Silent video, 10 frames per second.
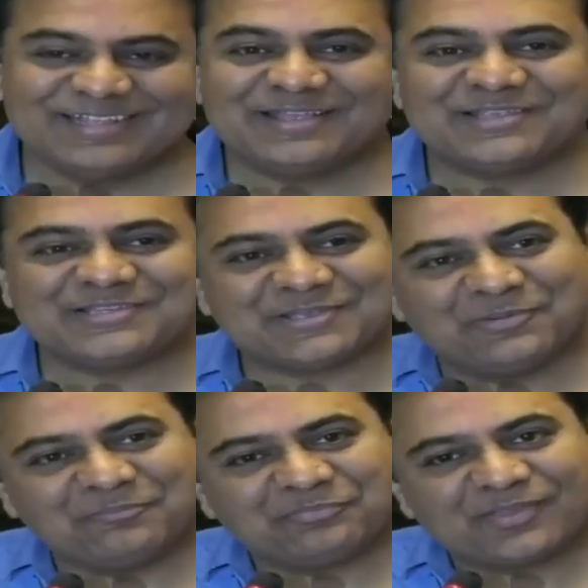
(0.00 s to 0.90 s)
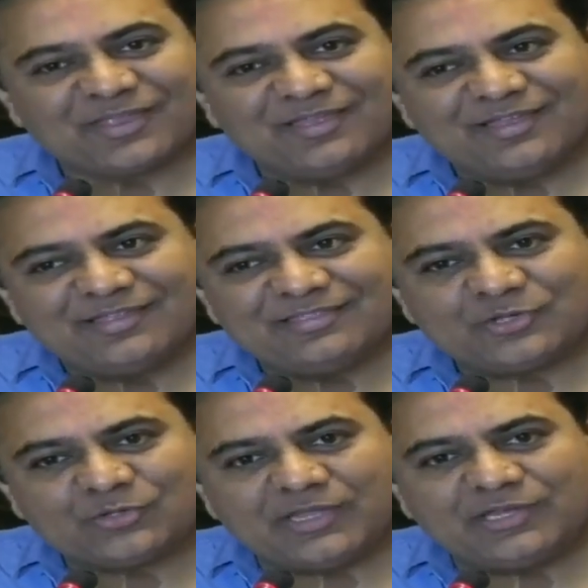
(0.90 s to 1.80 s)
So the
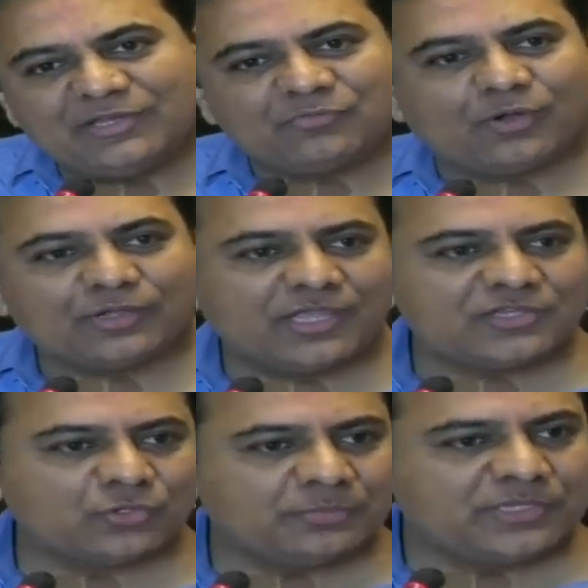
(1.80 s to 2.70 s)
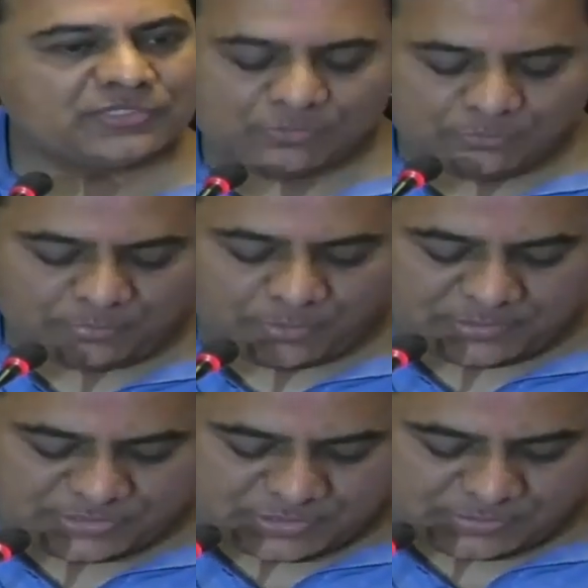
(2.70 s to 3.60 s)
20 to 40 age group, the engine room
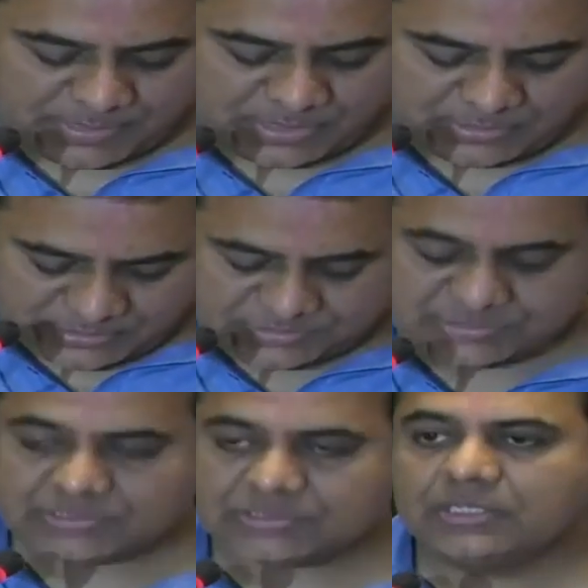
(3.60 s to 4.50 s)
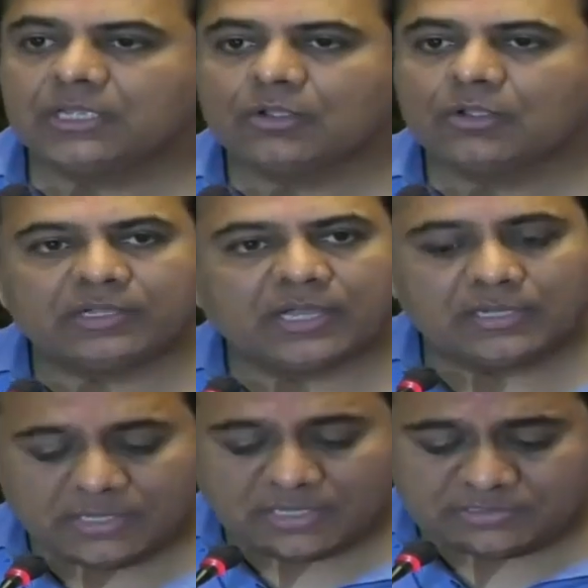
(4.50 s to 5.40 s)
population apparently is quite high in
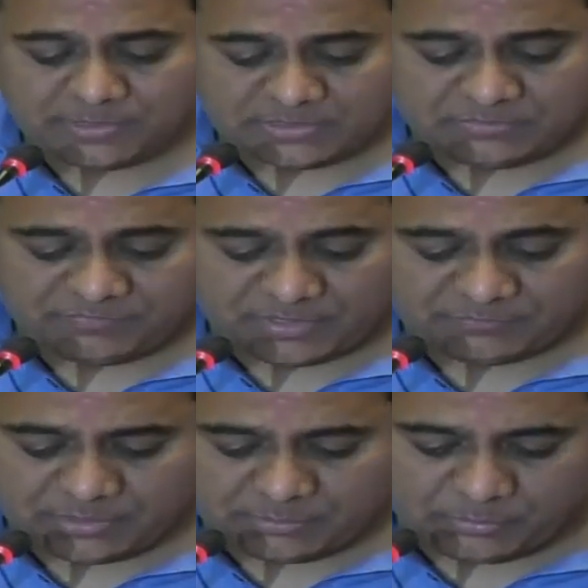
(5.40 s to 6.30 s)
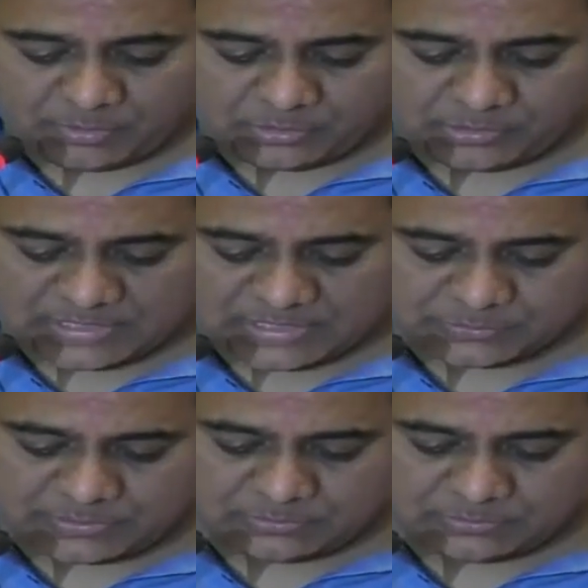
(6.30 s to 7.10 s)
Hyderabad. In fact, we are number one on that as well.